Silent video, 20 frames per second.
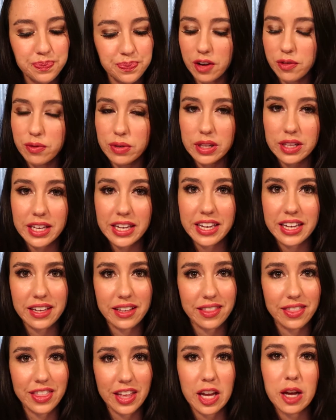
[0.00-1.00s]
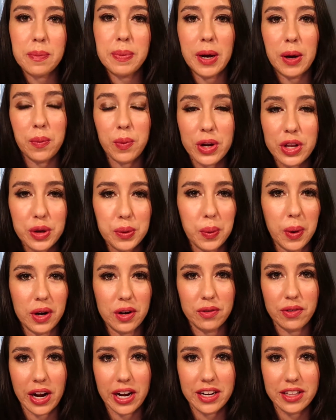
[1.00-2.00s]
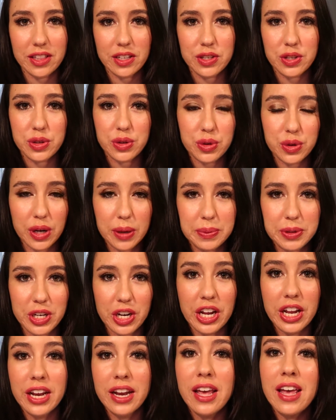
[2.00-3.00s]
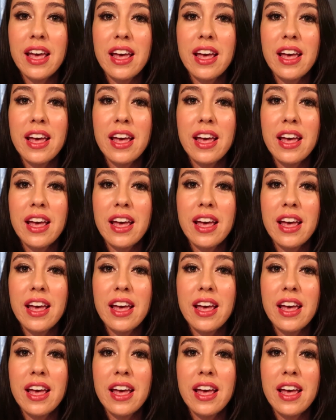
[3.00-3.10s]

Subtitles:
And really think about what you want to write in the description